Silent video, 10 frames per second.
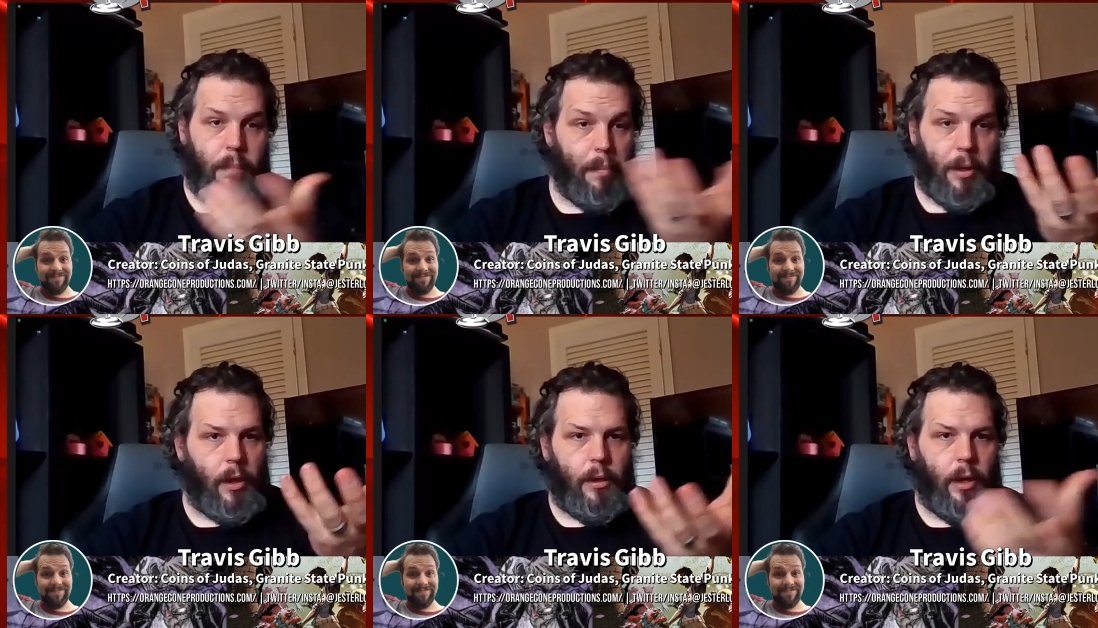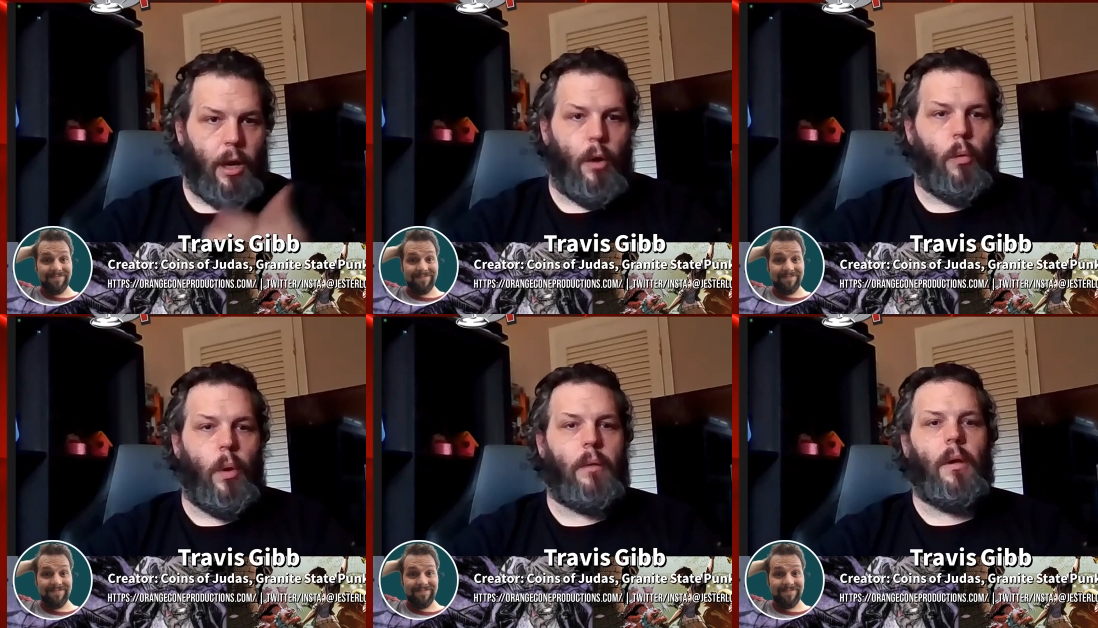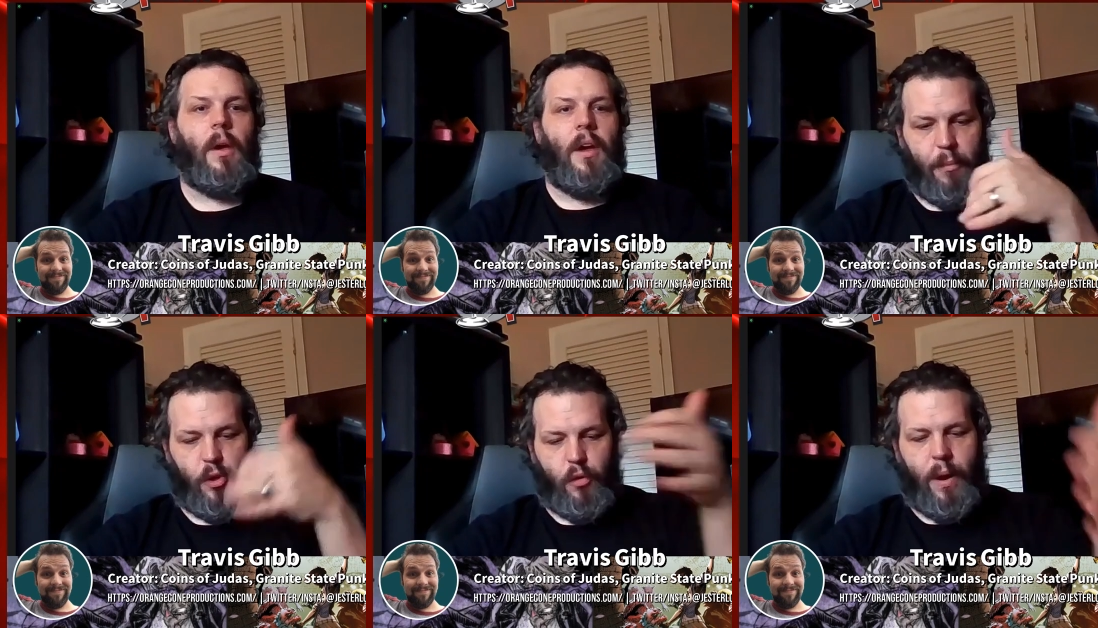Speaker 1: biblically, you know, we Adam
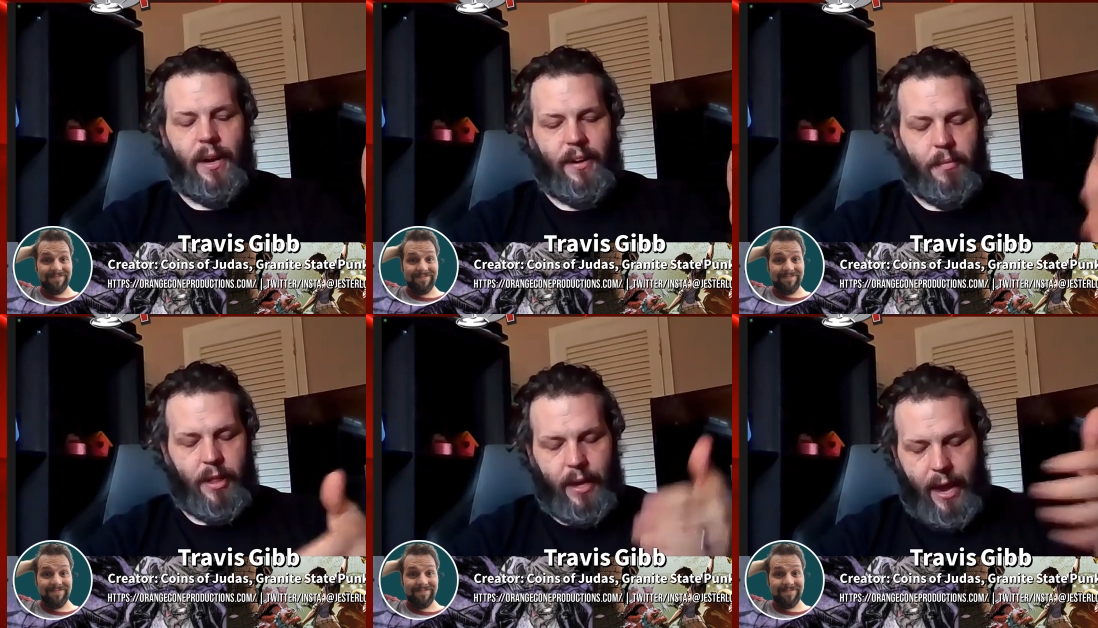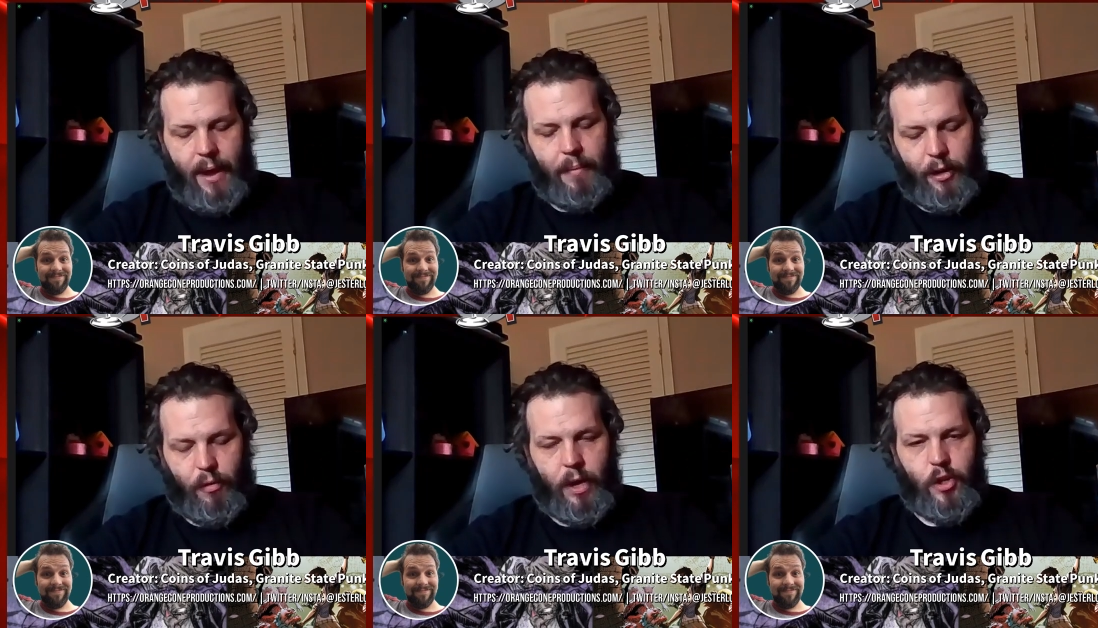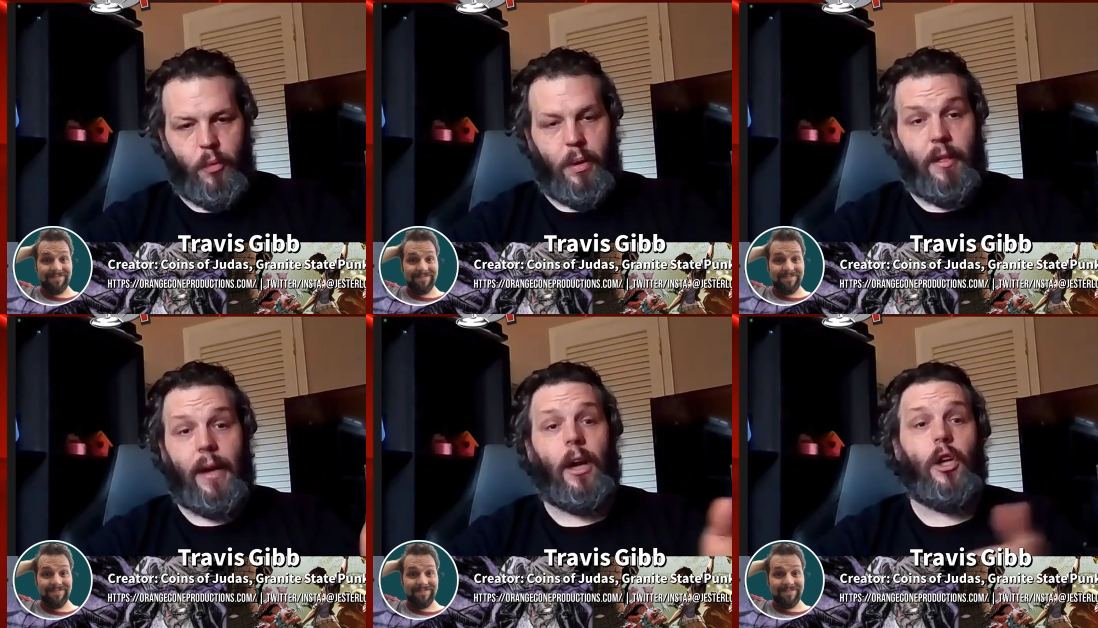was created. He was like, hey, I'm going to create you. And
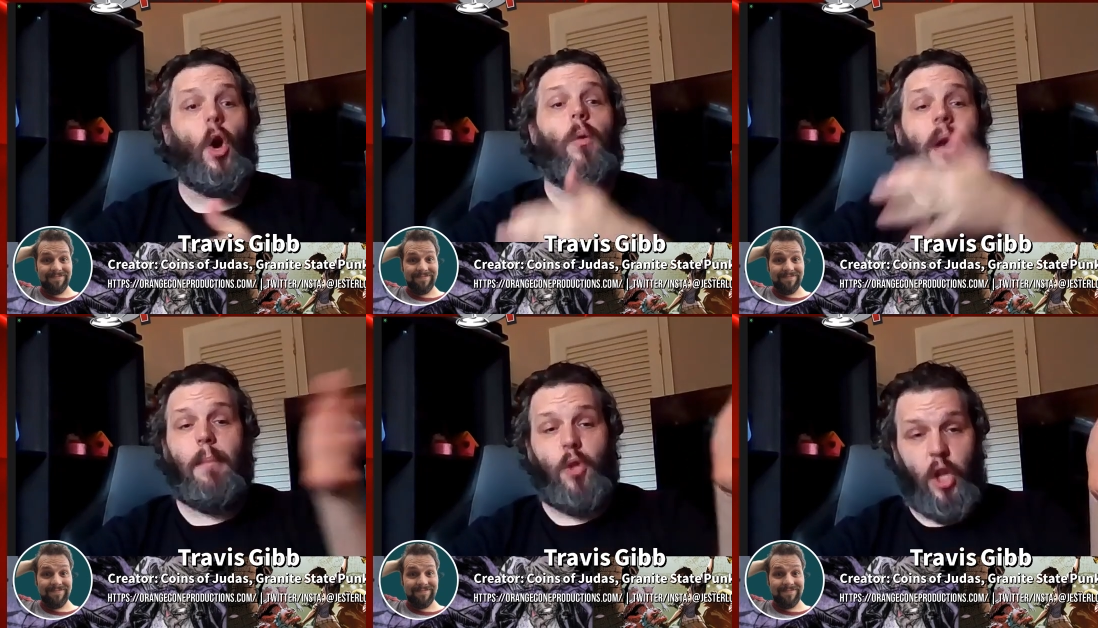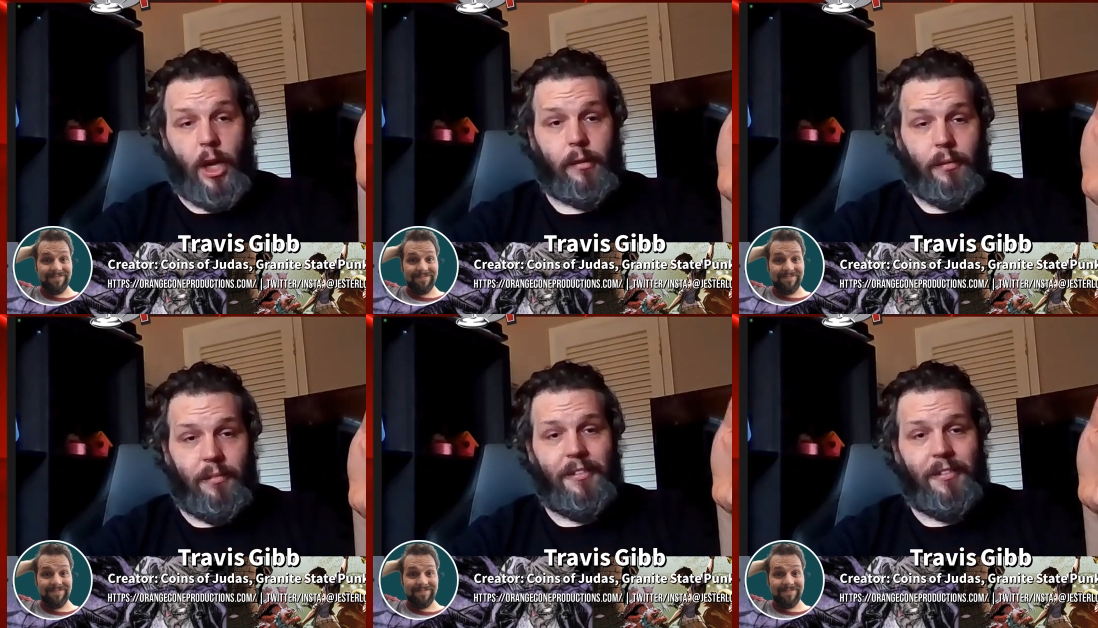he's like, go name shit.